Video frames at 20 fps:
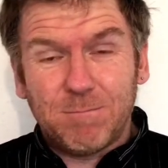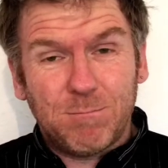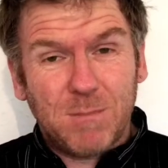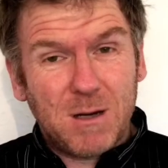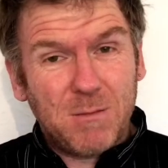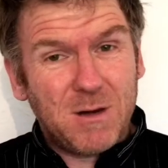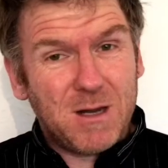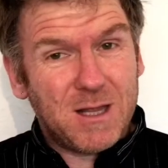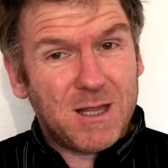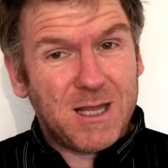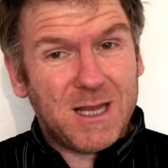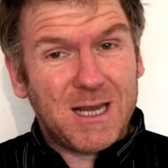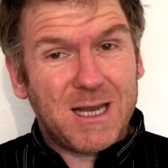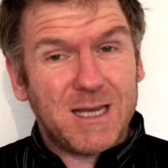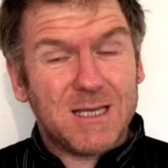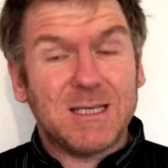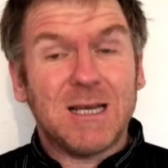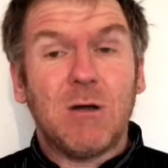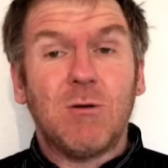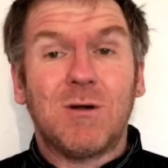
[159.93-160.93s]
Maybe you think
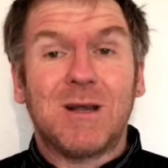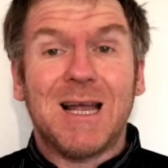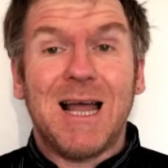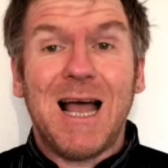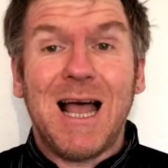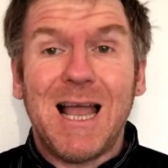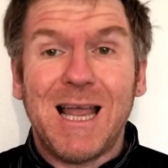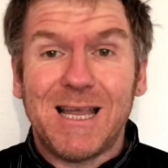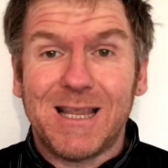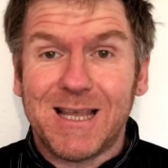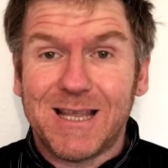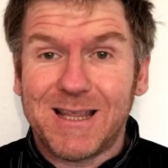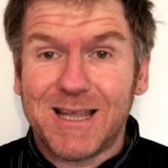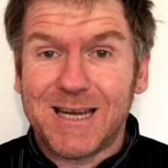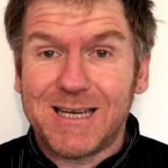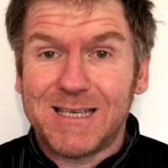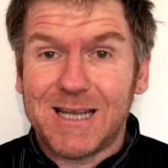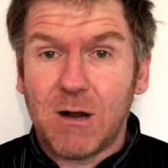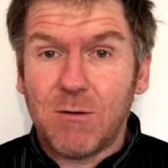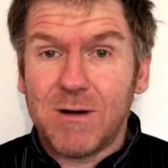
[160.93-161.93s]
it's okay that
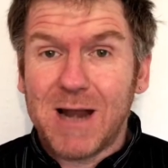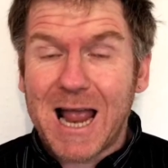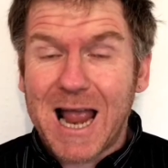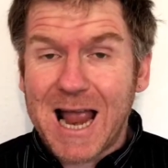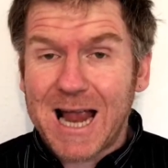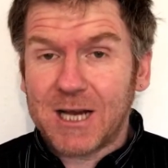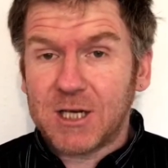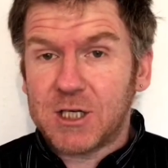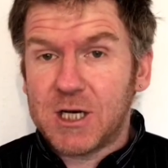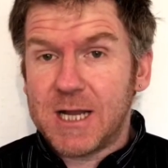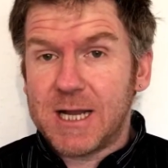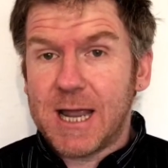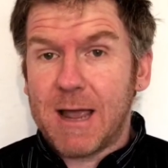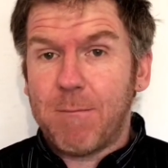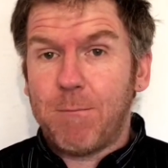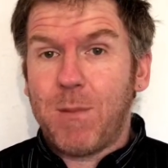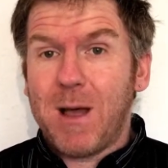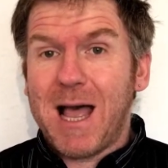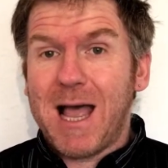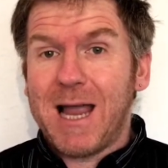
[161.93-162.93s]
they don't actually
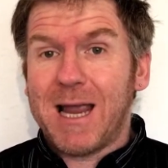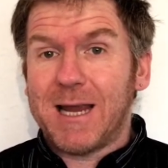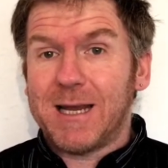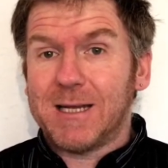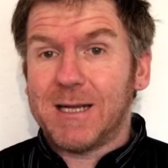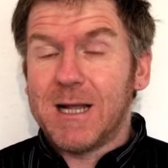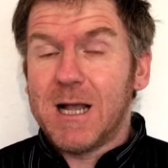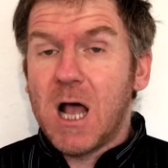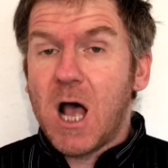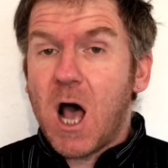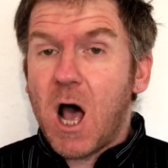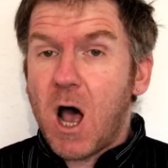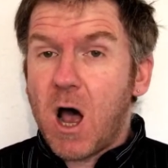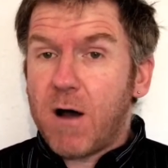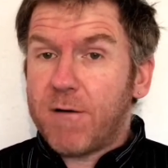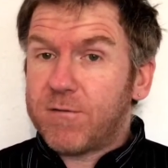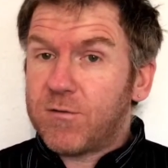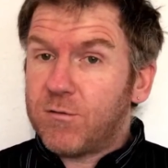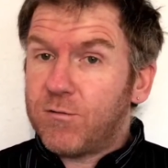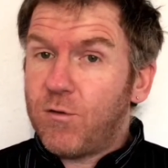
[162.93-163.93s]
get paid
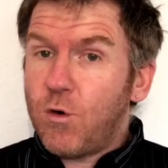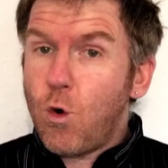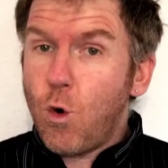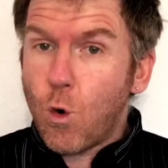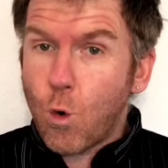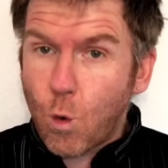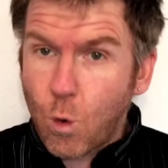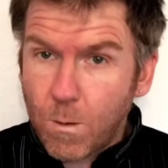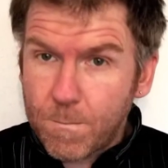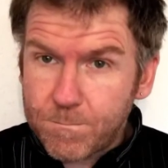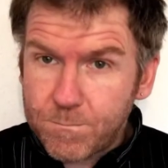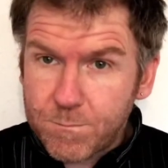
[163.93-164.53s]
after all.